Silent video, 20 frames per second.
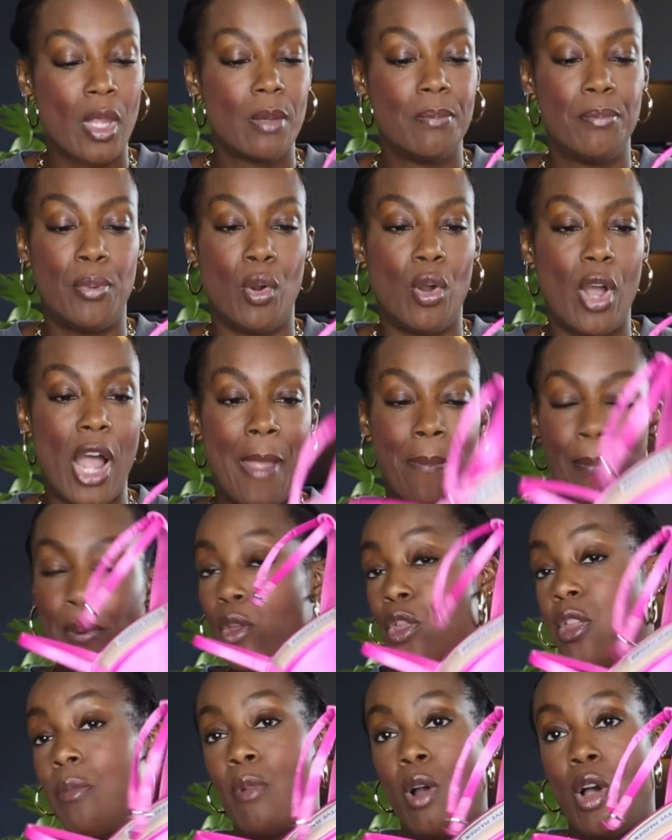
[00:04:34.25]
But I put
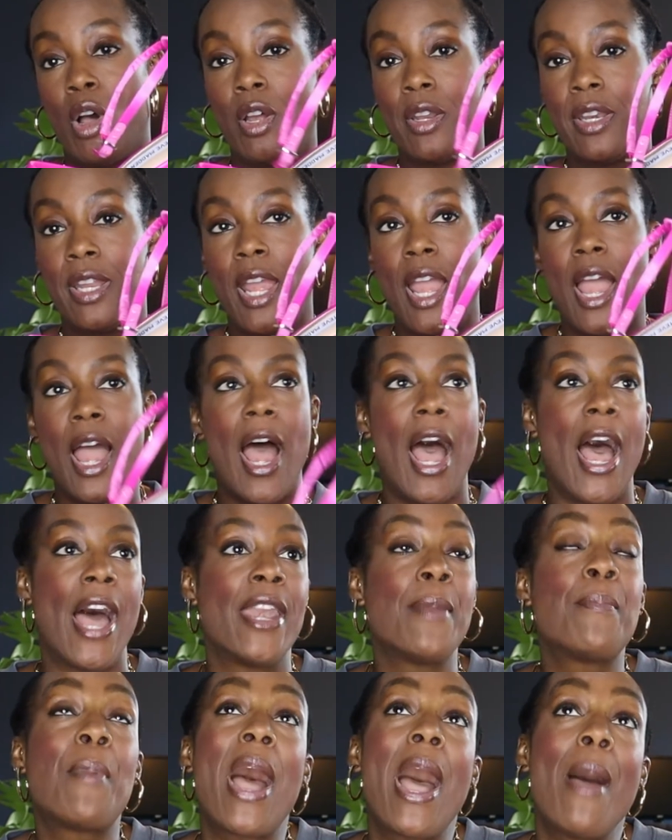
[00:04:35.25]
them on,
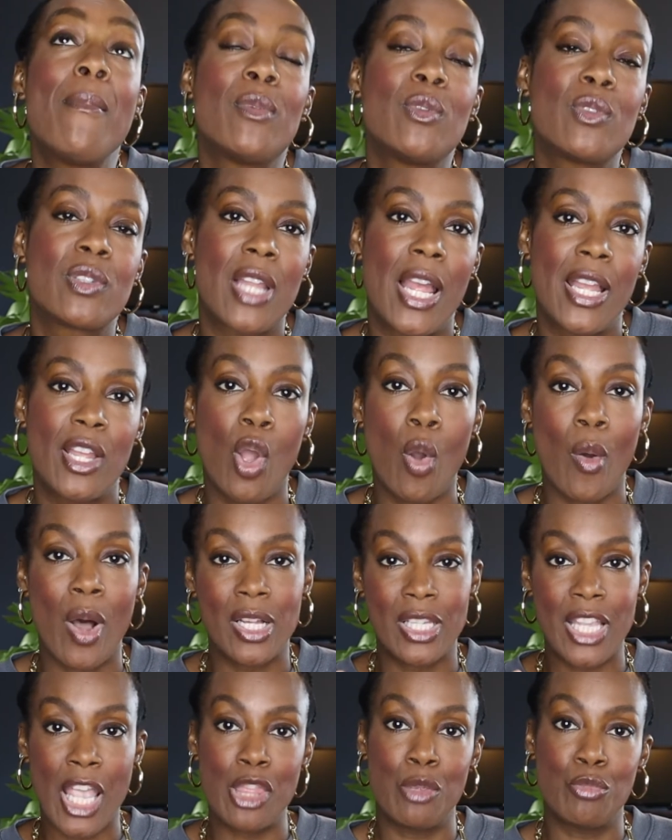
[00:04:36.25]
and part of me was like, oh, I'll
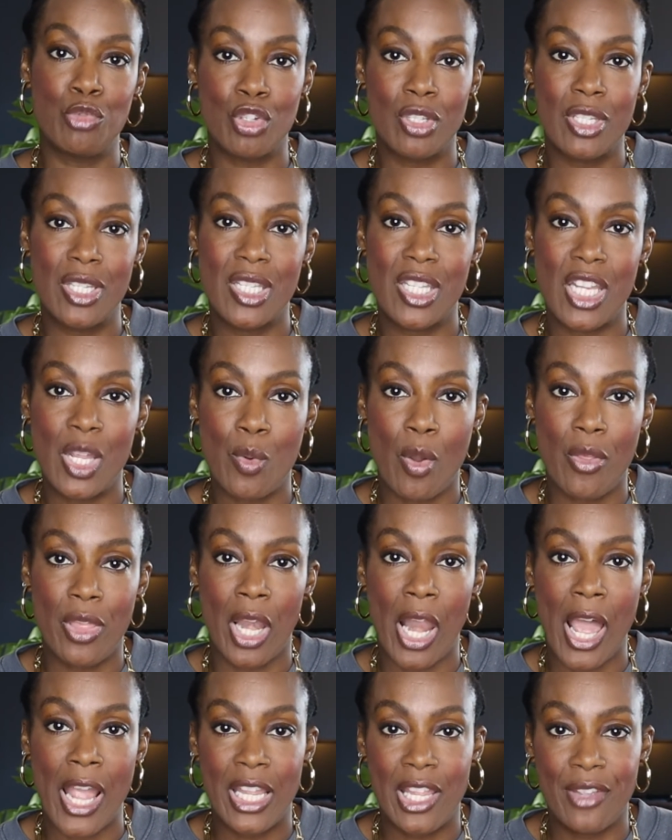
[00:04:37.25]
get them just to see what they're
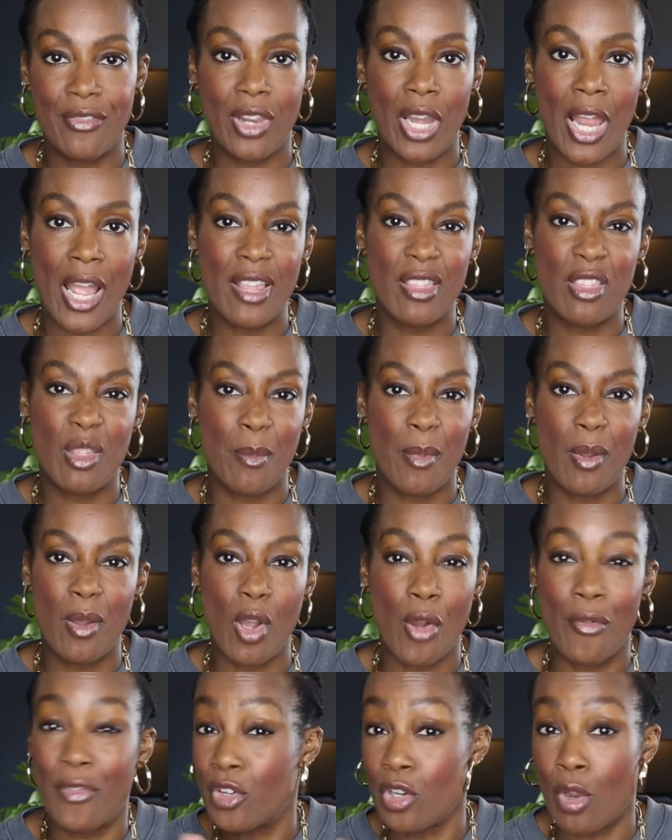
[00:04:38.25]
like. If I like them, or
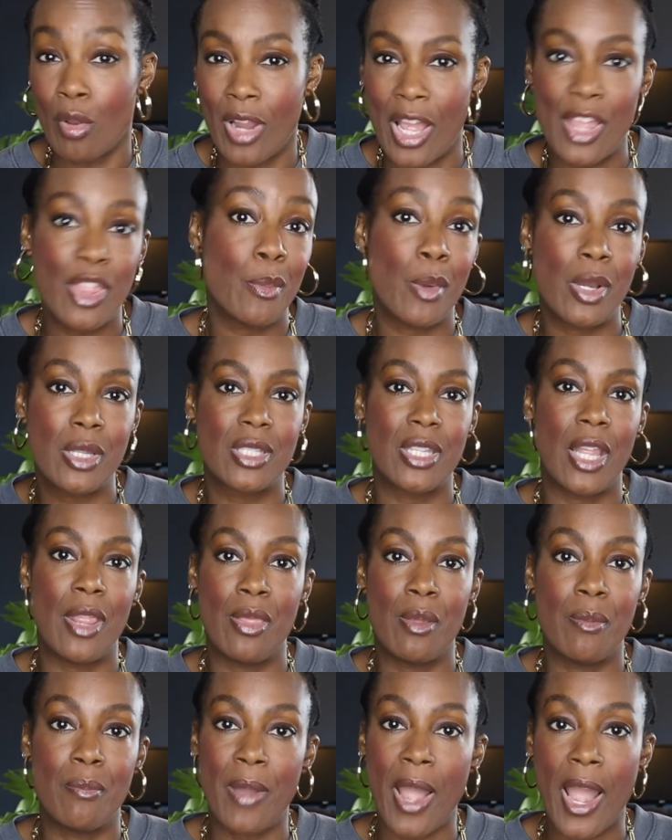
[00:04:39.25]
if I don't like them, I'll send
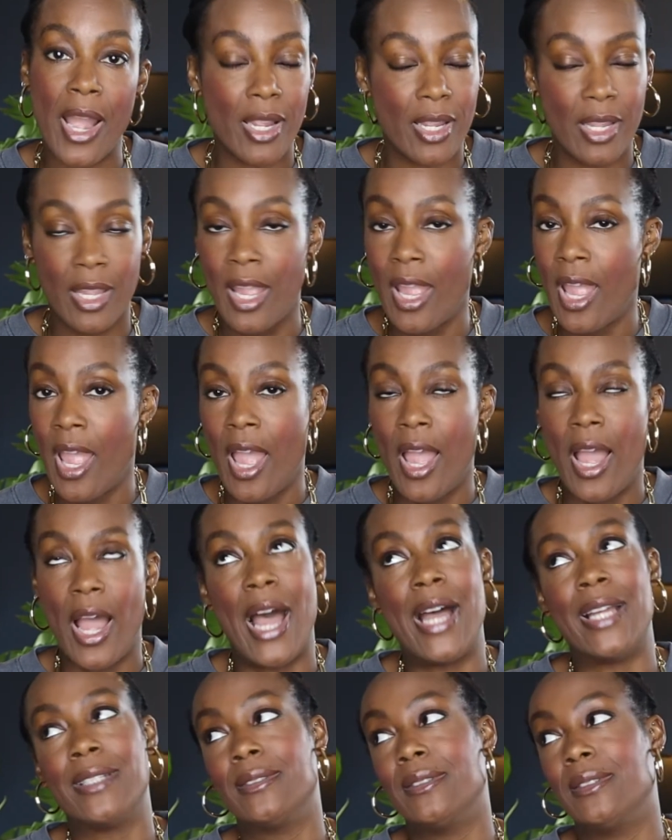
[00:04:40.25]
them back.
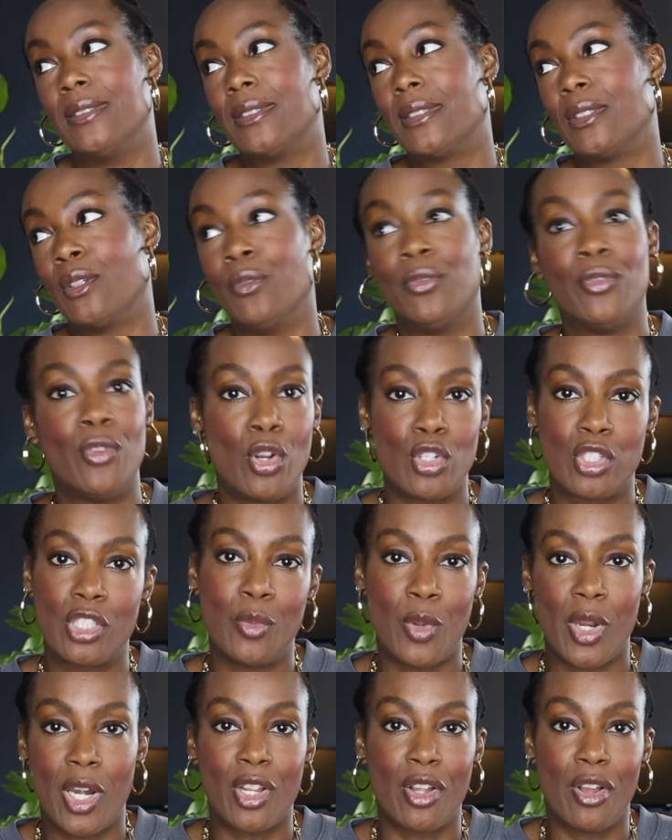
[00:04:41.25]
And unfortunately,
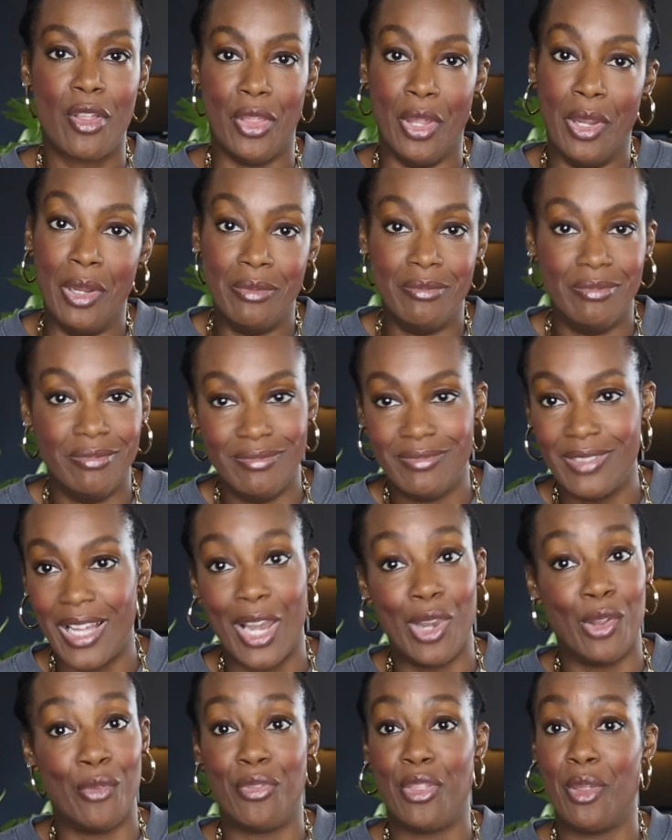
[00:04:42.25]
when I got them, I
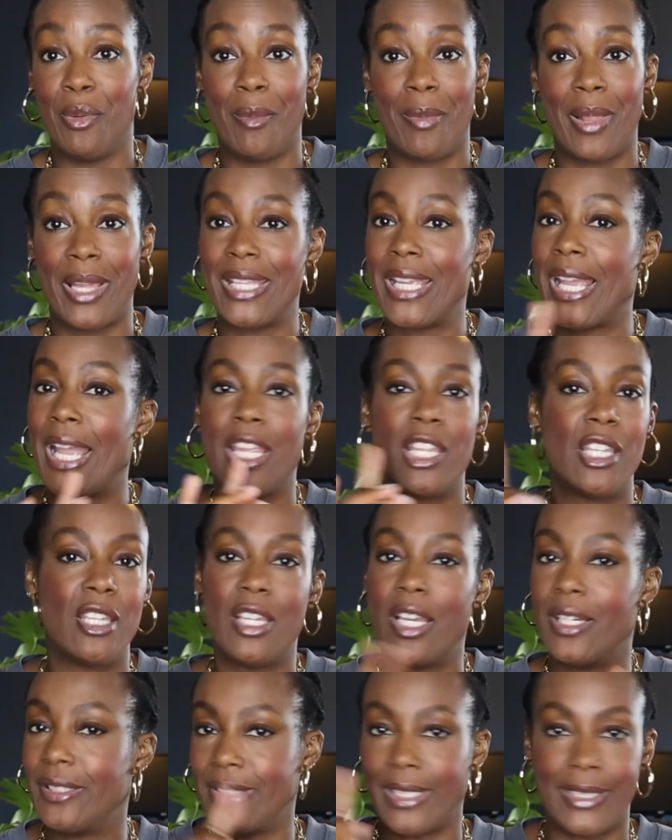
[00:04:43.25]
loved them. I'm like, yeah,
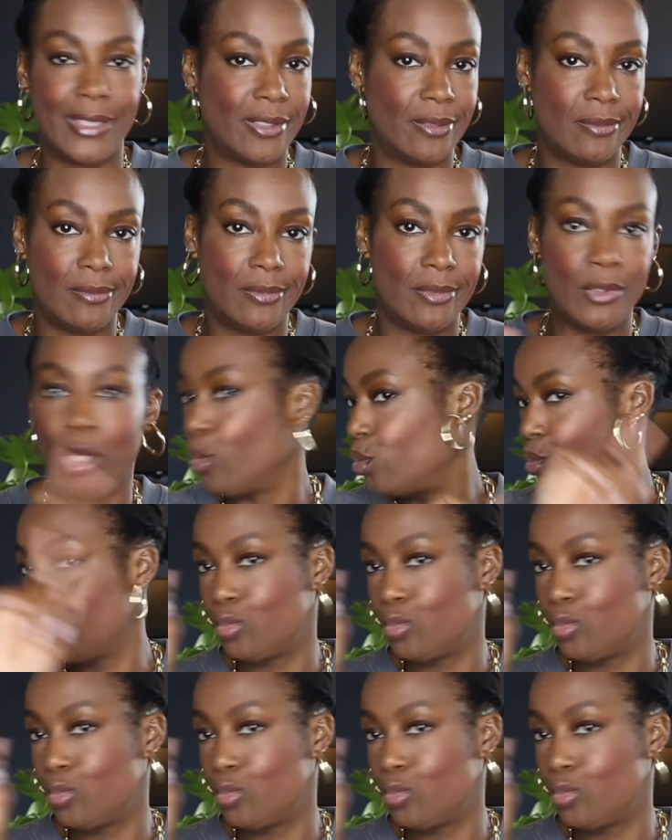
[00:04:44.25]
no,